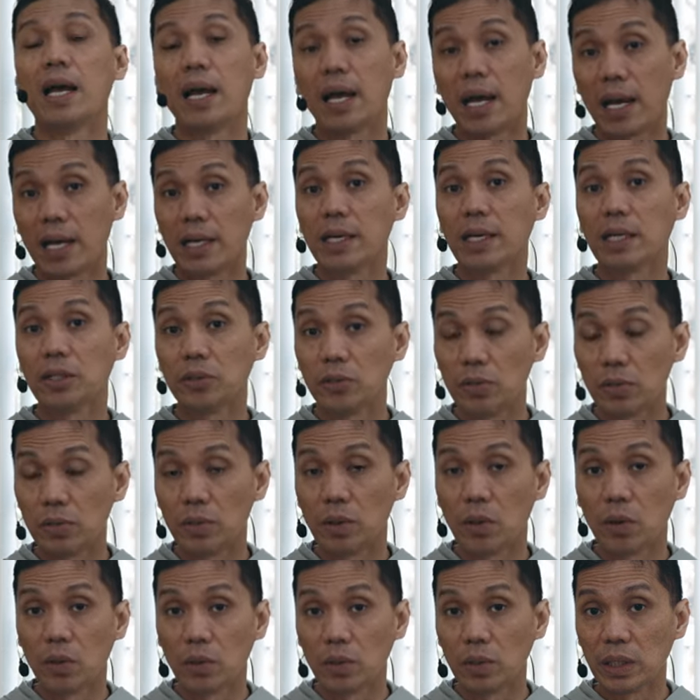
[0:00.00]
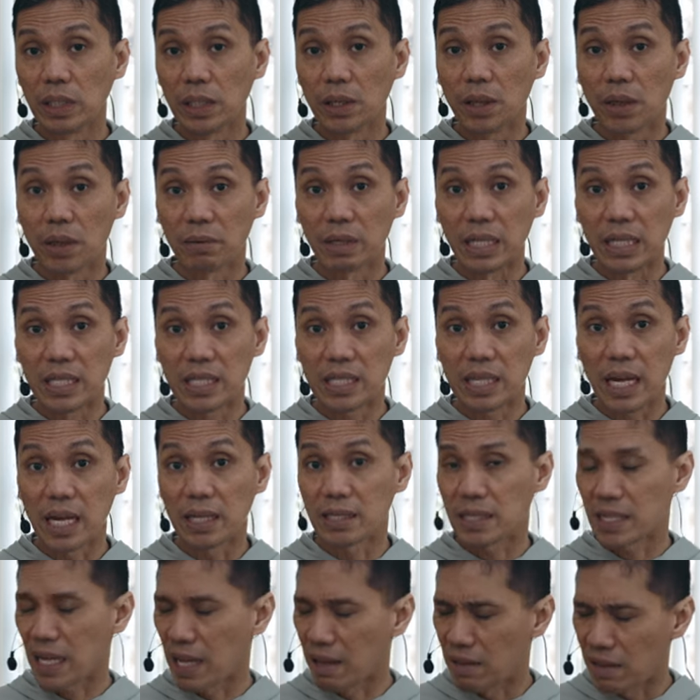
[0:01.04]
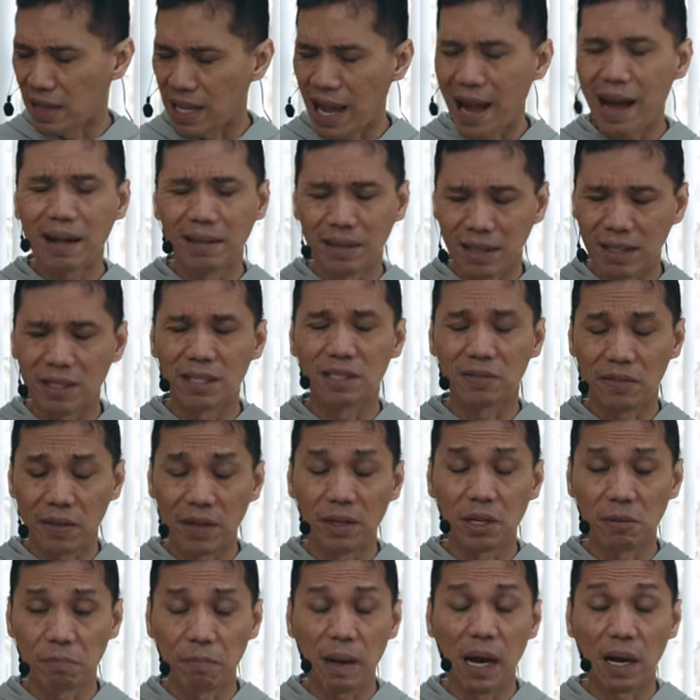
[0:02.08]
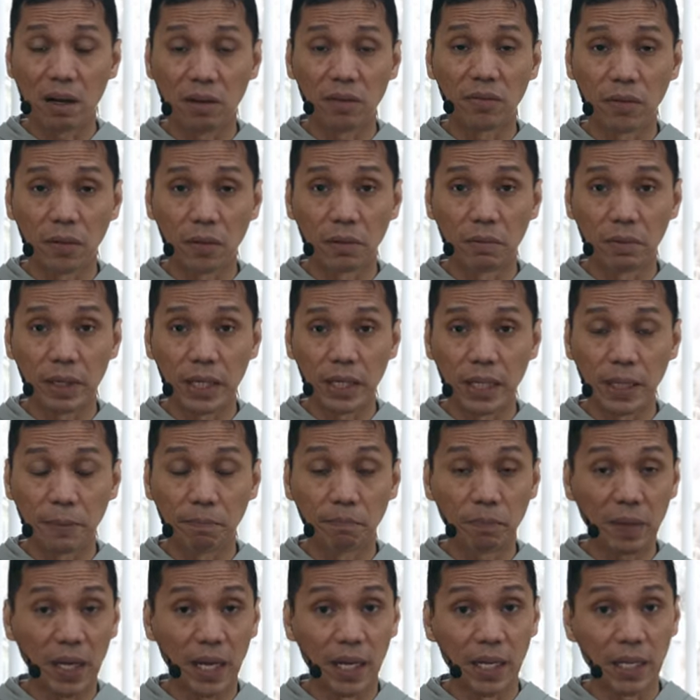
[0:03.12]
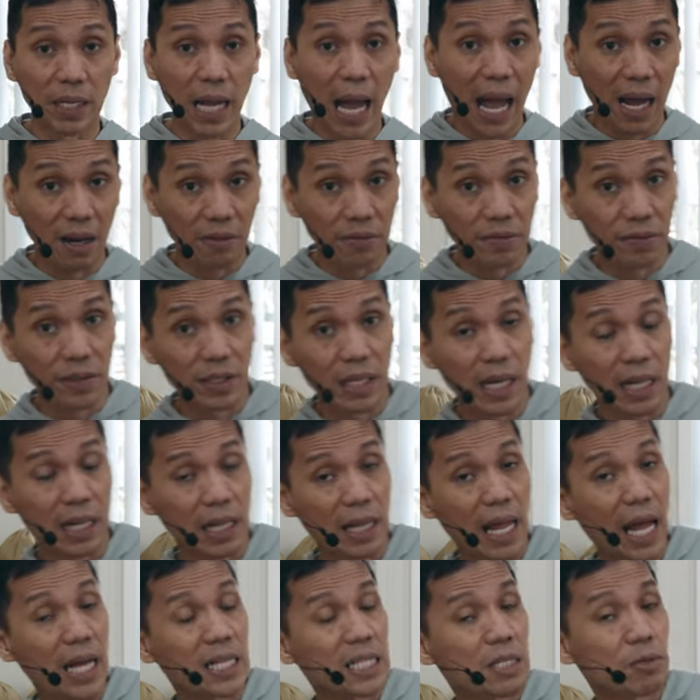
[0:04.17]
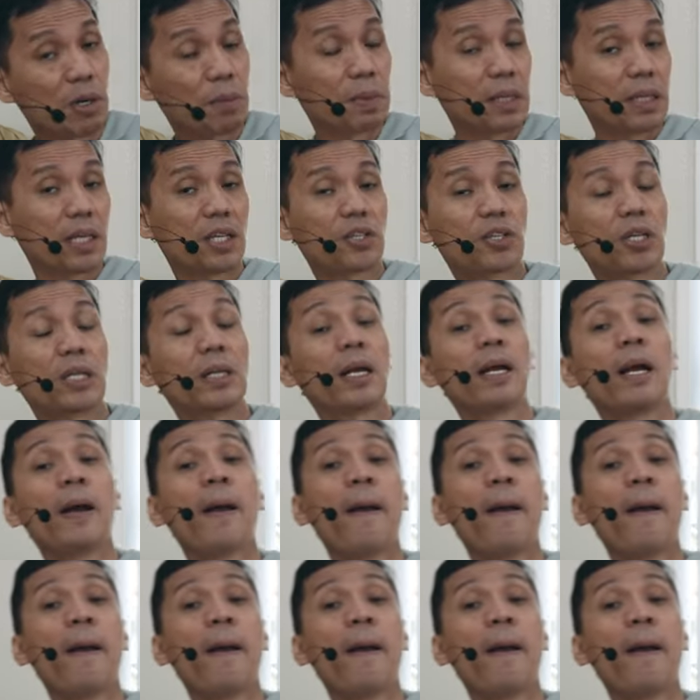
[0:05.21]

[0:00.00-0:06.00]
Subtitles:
and I do only 3 sets, and that is very powerful already. And after that last repetition,